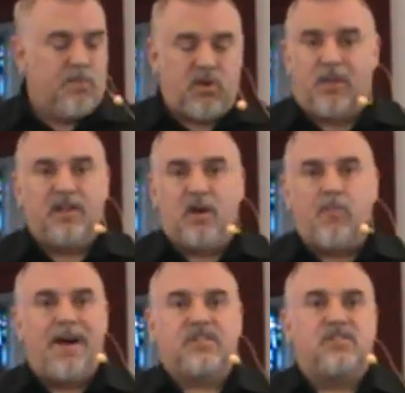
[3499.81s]
probably
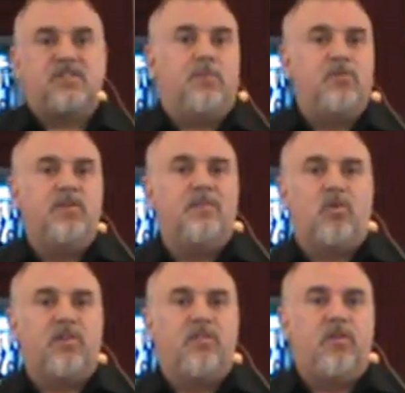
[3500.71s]
go back to something you
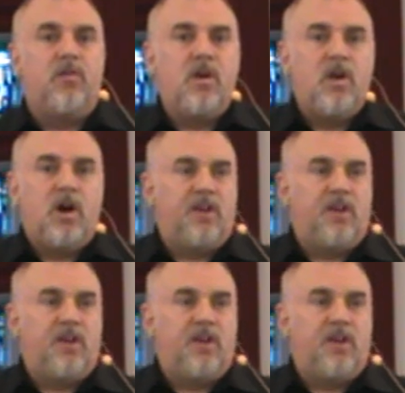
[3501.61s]
didn't want to do.